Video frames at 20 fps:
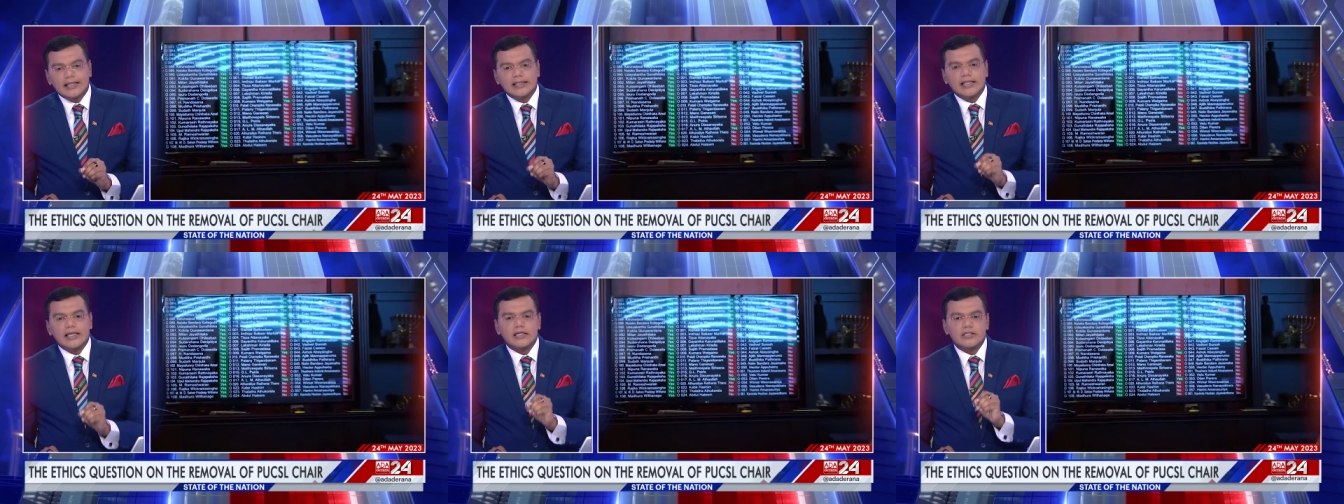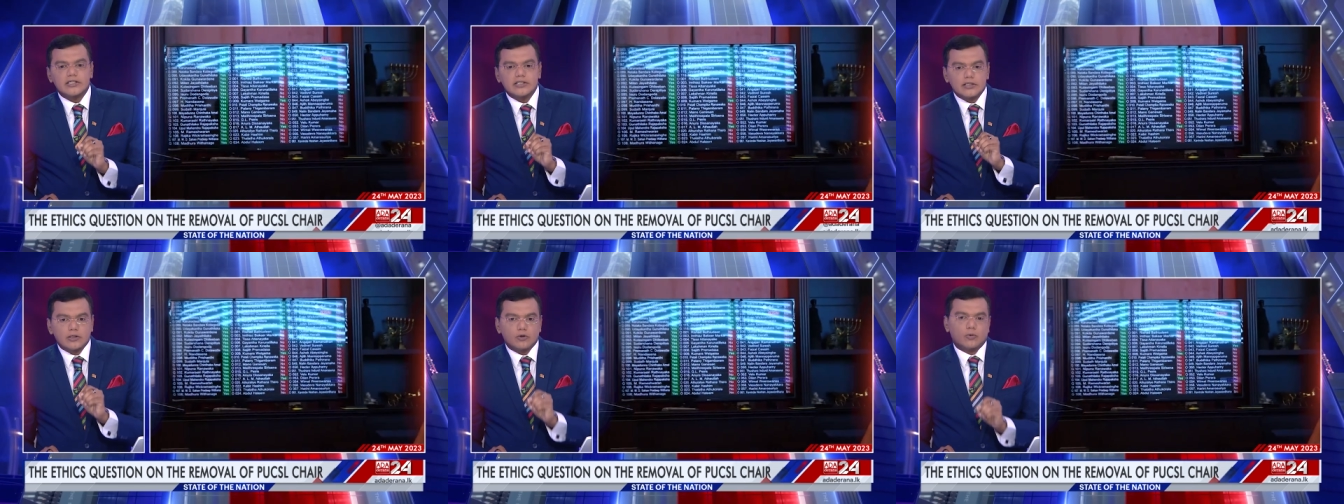
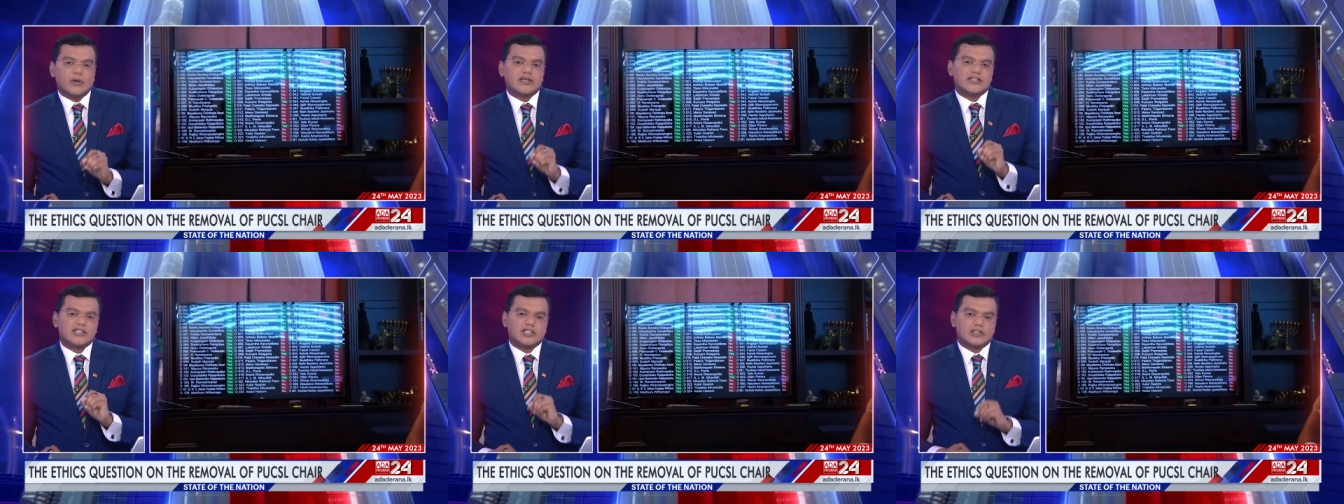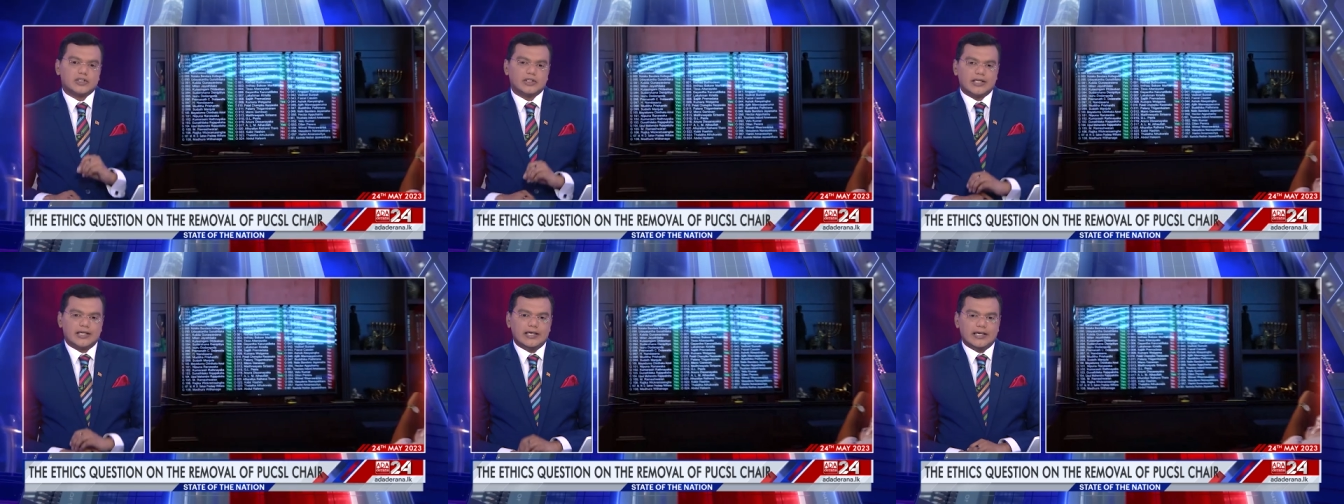ethics
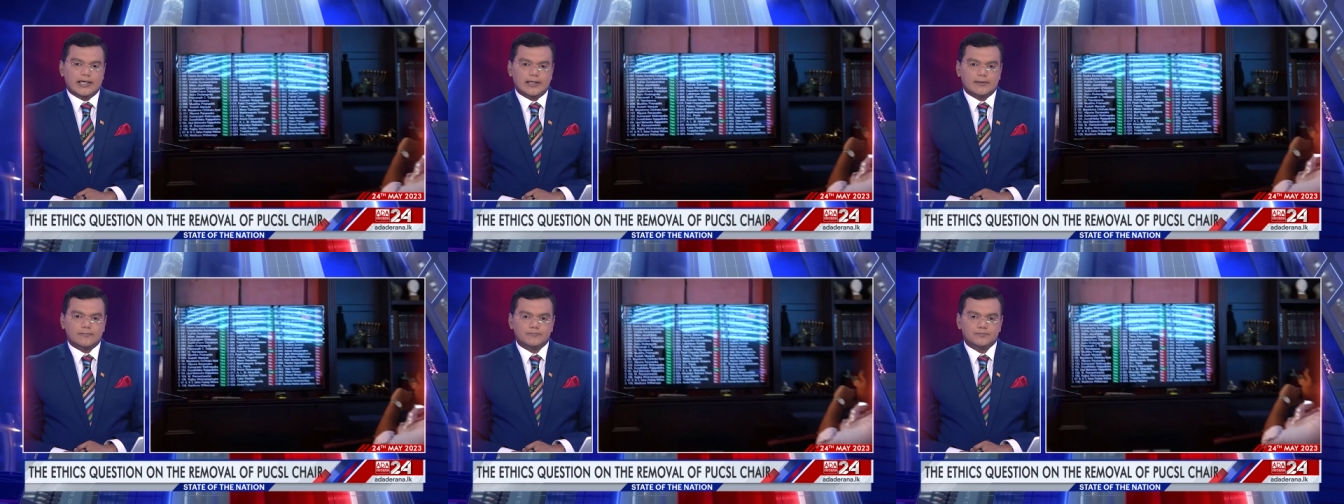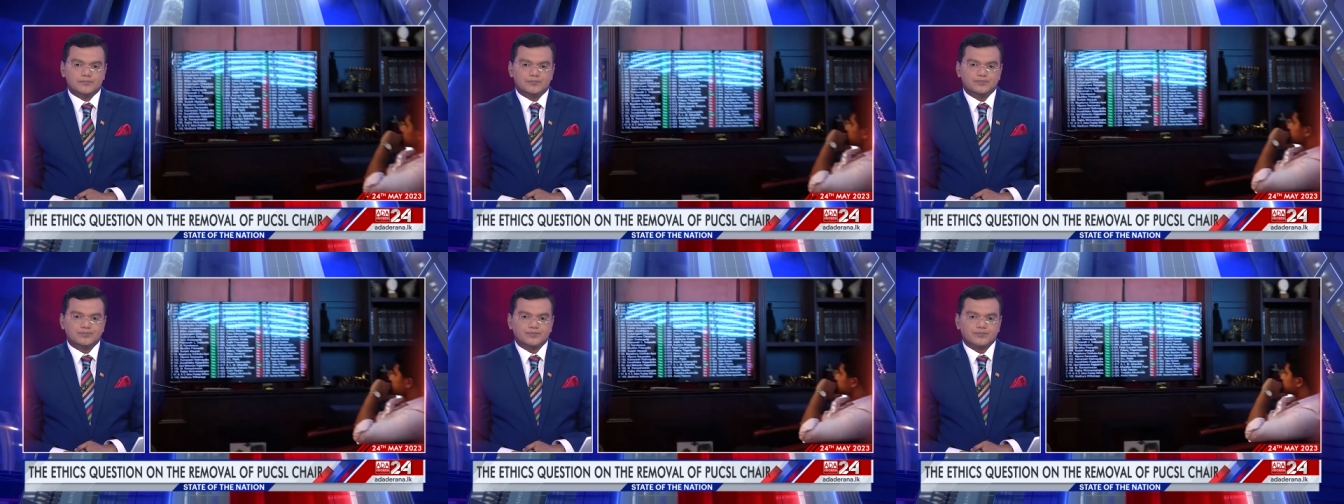question here
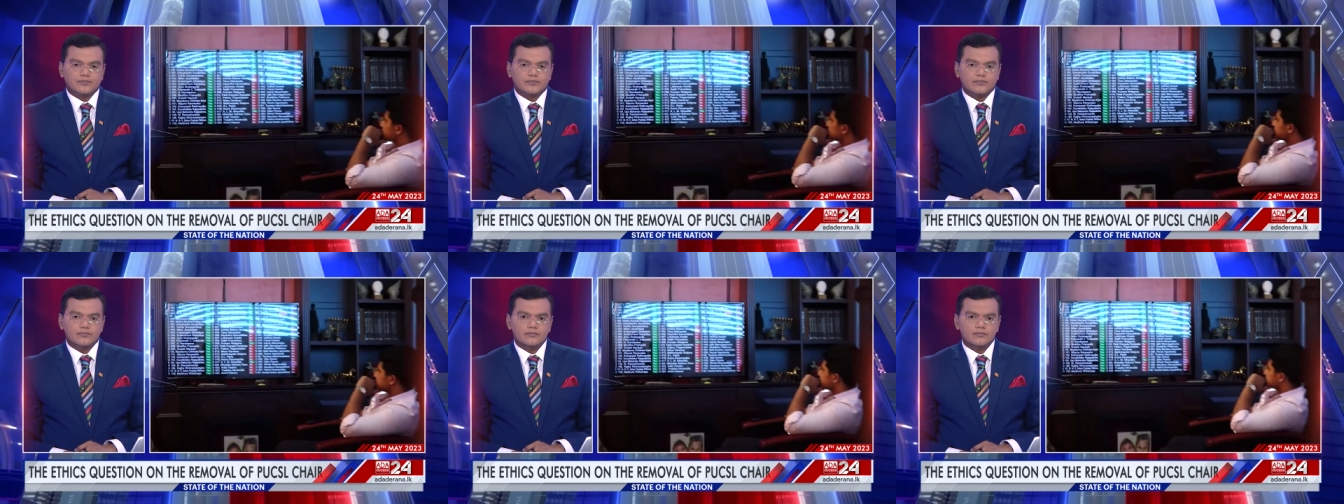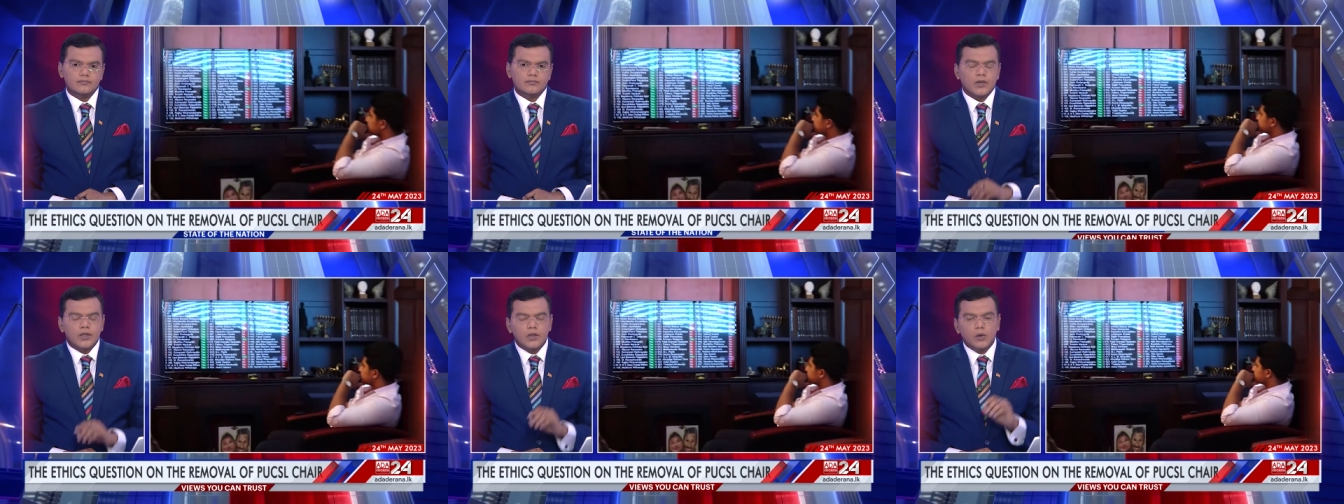
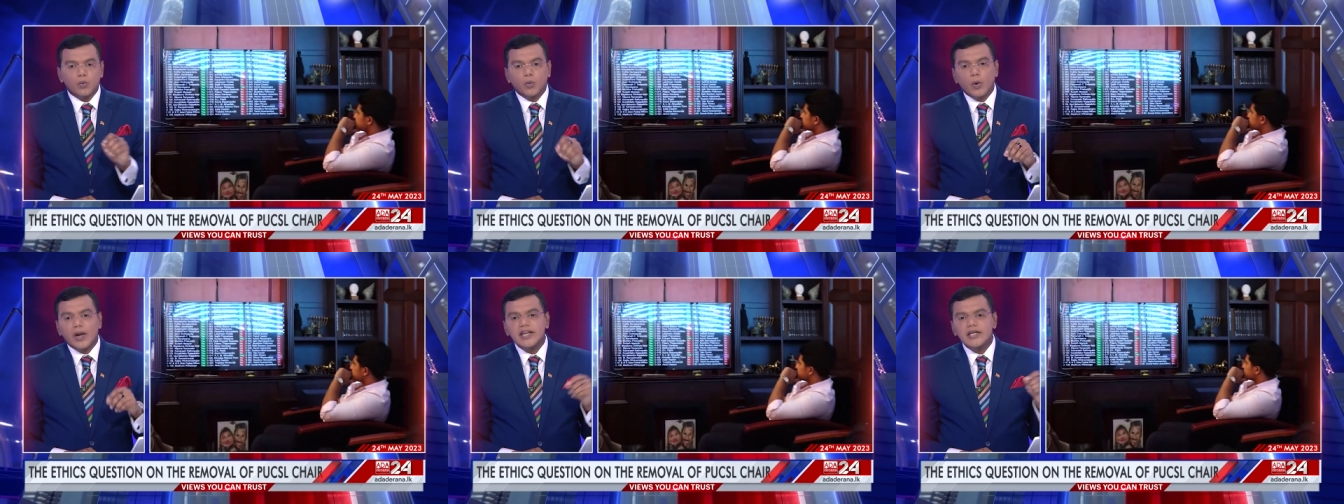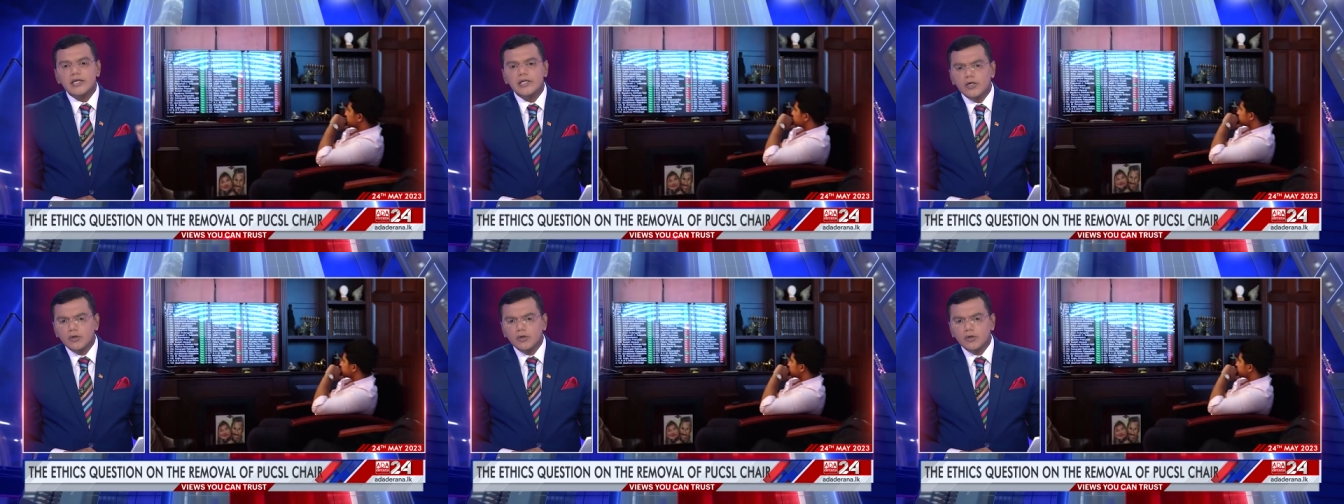when